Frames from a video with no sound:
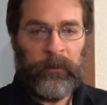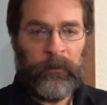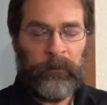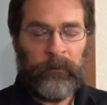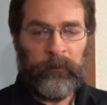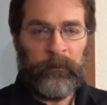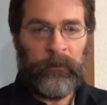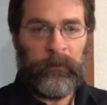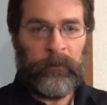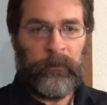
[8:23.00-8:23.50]

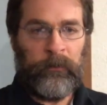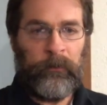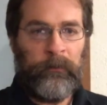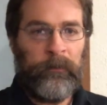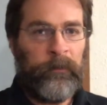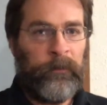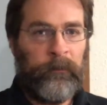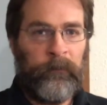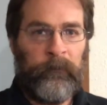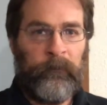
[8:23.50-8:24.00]
So
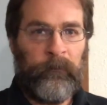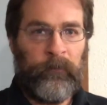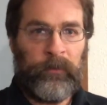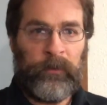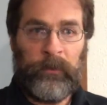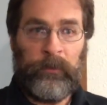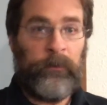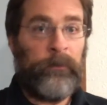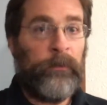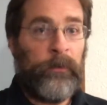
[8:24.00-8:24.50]

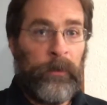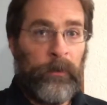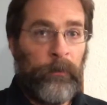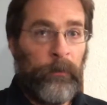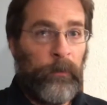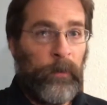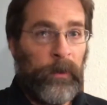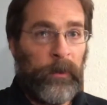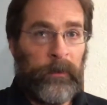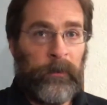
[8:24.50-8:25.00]
do you know
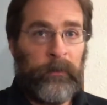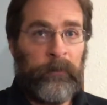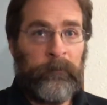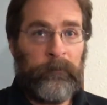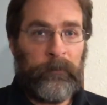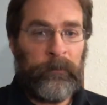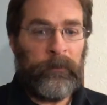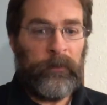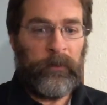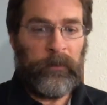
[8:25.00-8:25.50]
where
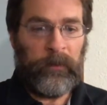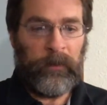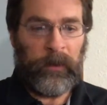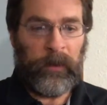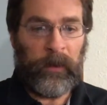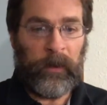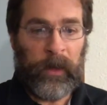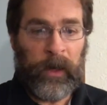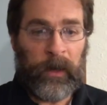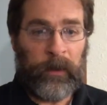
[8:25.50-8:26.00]

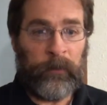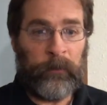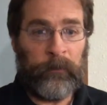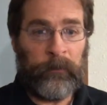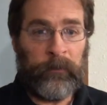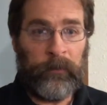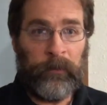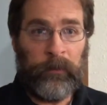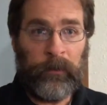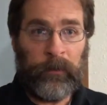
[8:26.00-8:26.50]
and how
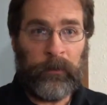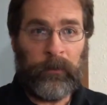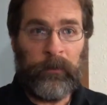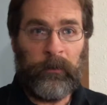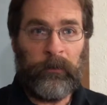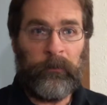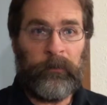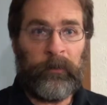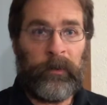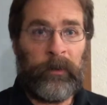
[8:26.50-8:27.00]
to hook
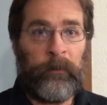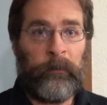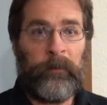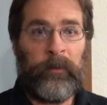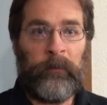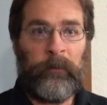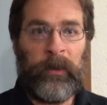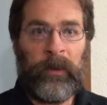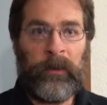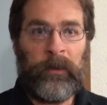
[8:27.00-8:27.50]
those up
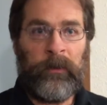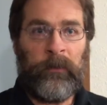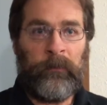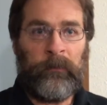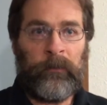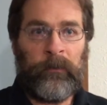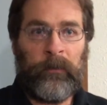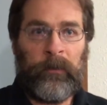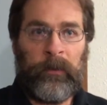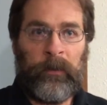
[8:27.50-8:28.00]
and make
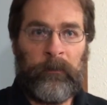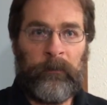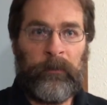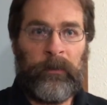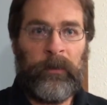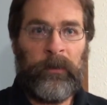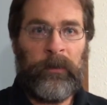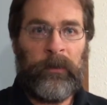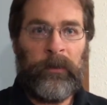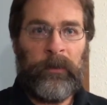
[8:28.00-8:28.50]
use of them?
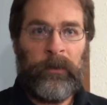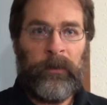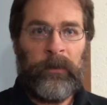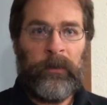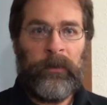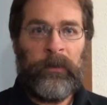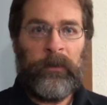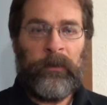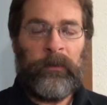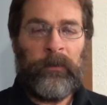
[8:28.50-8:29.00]

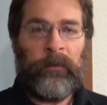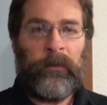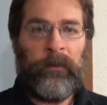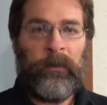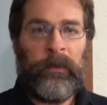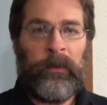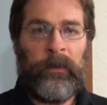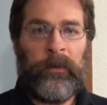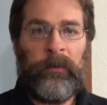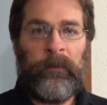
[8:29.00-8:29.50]

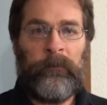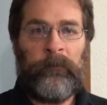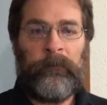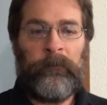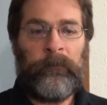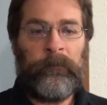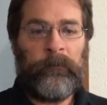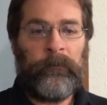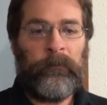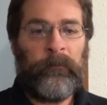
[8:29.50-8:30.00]
And
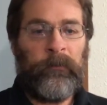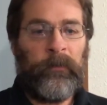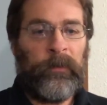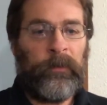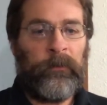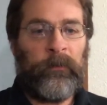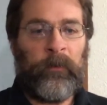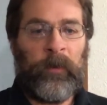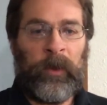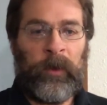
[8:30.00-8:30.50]

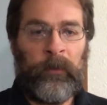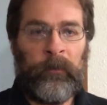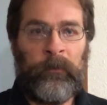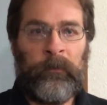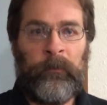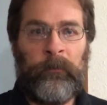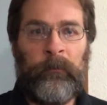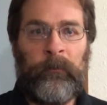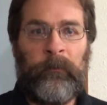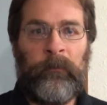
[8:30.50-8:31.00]
as far
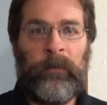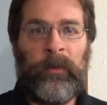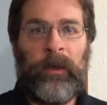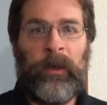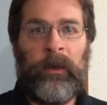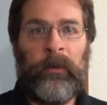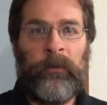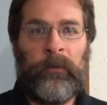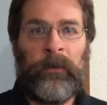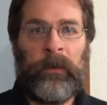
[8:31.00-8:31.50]
as
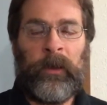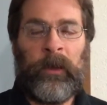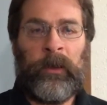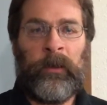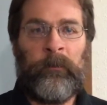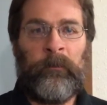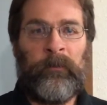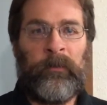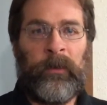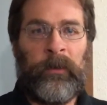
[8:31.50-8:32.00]
other
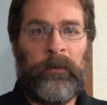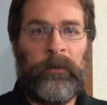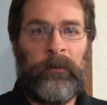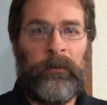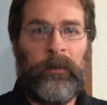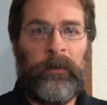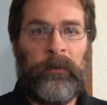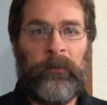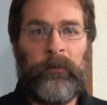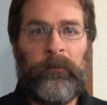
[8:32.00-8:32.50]
items on the
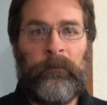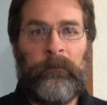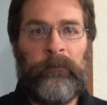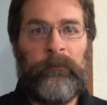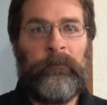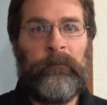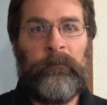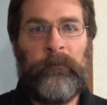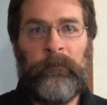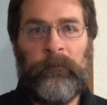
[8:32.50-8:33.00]
list,
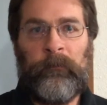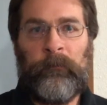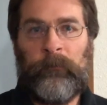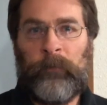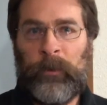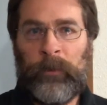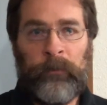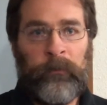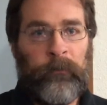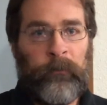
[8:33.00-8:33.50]

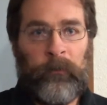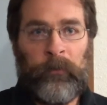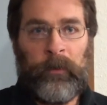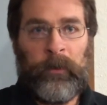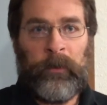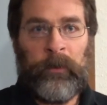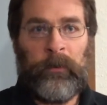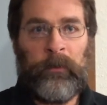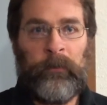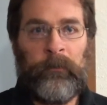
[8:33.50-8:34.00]
road
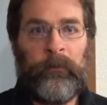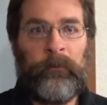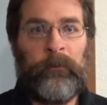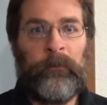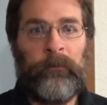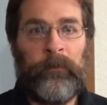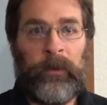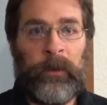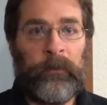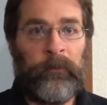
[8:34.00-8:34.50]
flares.
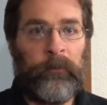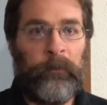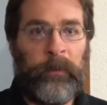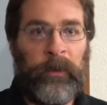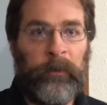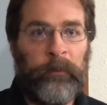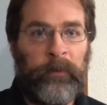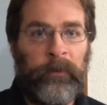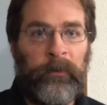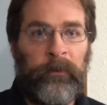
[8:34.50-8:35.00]
Lots of
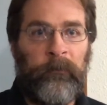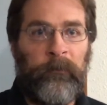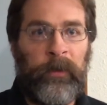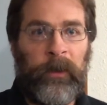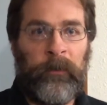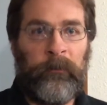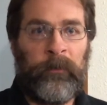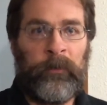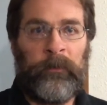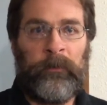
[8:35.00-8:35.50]
people have
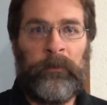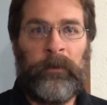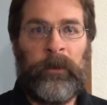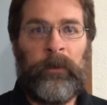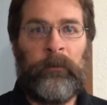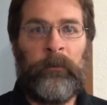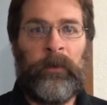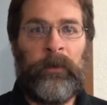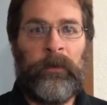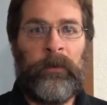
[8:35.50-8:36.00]
never
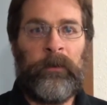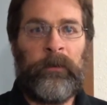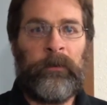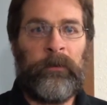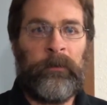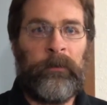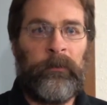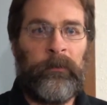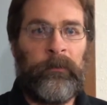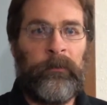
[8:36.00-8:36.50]
lit one of
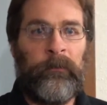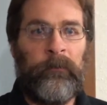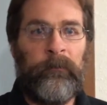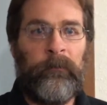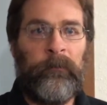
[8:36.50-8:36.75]
those.